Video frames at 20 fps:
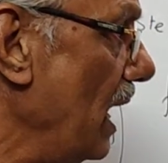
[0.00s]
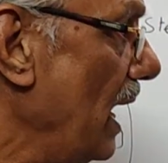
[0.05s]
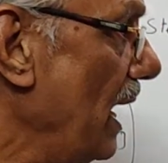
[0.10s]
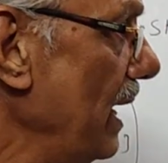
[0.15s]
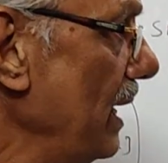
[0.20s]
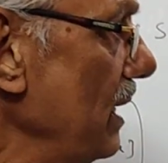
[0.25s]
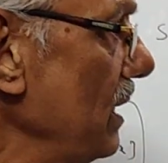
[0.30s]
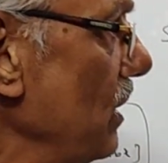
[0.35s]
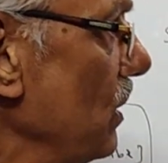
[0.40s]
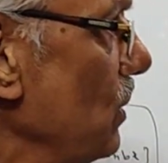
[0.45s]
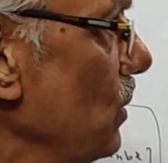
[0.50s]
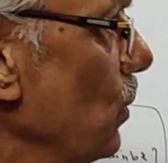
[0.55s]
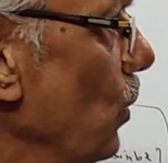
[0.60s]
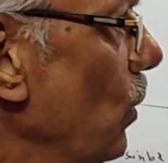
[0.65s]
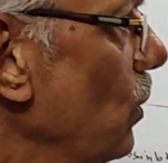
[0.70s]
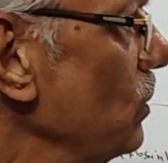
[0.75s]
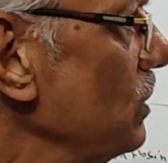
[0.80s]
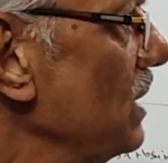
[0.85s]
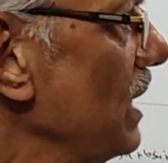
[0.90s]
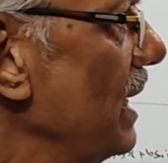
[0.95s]
And
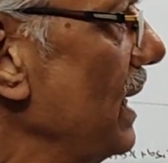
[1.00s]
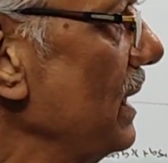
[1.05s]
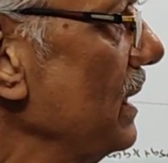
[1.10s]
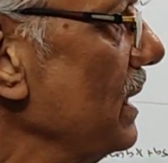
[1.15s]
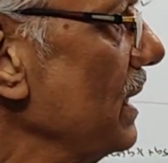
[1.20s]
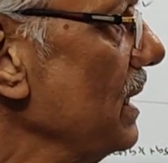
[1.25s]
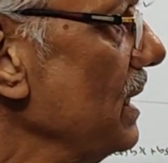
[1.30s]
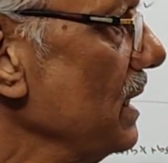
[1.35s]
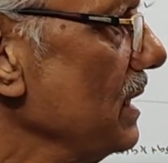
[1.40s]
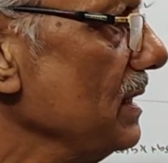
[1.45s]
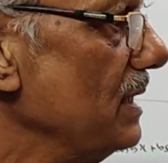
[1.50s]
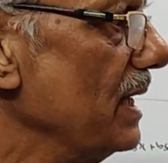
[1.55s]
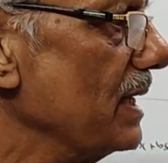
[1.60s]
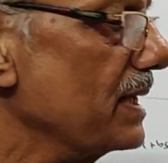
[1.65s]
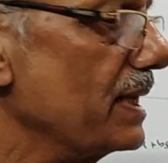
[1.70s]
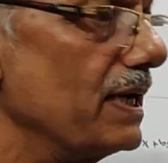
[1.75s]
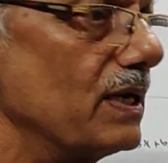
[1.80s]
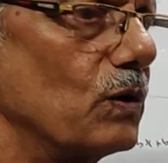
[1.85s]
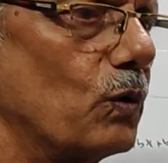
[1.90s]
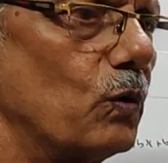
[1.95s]
know that
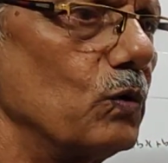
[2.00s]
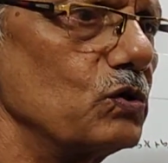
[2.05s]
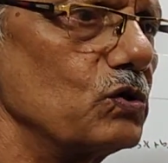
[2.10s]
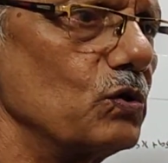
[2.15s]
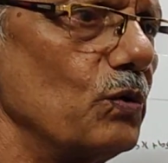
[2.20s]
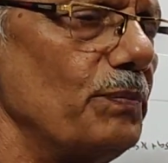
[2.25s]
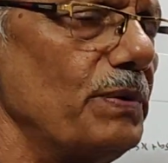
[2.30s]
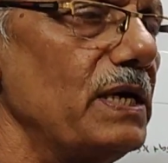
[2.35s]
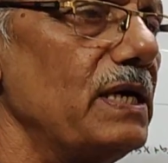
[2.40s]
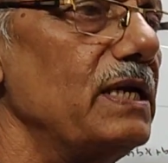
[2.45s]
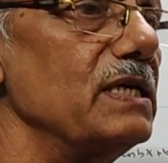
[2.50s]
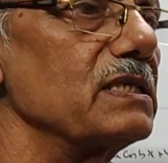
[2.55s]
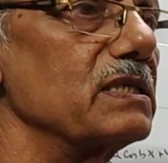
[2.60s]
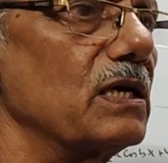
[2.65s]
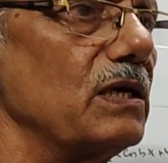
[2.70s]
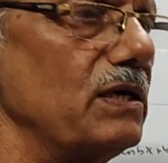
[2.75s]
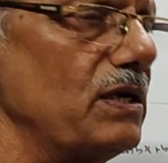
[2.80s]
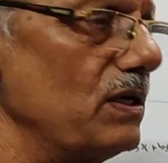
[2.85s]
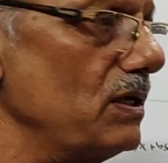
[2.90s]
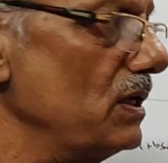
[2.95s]
there can also be
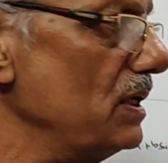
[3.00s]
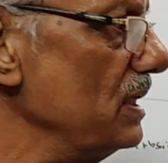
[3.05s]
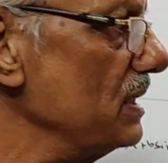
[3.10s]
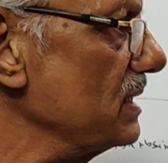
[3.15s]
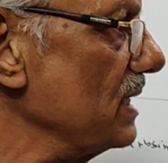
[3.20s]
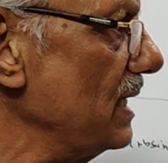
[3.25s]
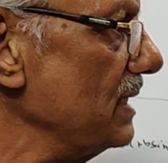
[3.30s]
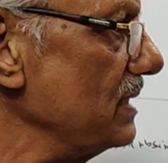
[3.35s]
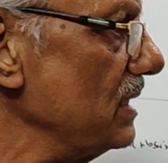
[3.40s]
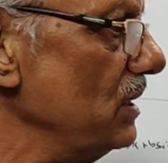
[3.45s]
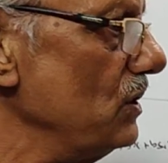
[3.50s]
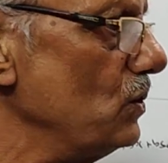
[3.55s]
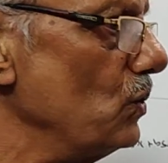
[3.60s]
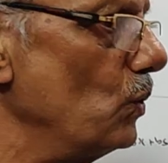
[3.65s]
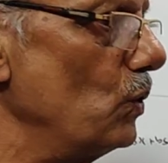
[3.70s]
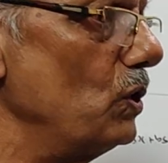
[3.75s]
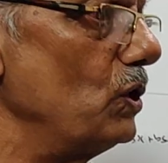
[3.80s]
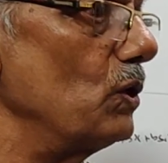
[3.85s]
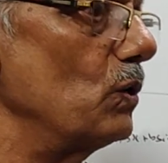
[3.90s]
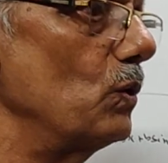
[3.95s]
discontinuities, as I
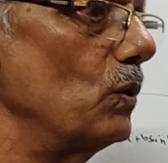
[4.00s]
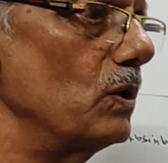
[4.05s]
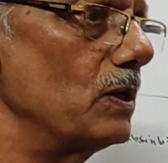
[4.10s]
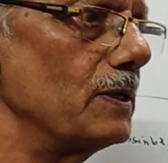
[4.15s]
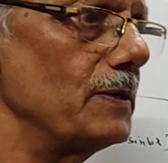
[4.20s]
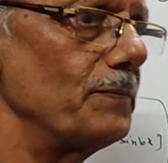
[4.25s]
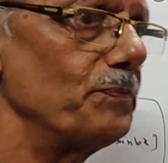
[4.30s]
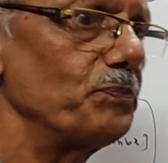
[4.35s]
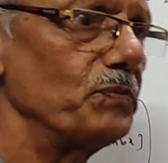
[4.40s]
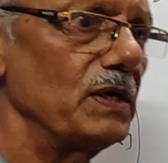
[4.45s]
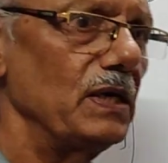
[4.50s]
told you.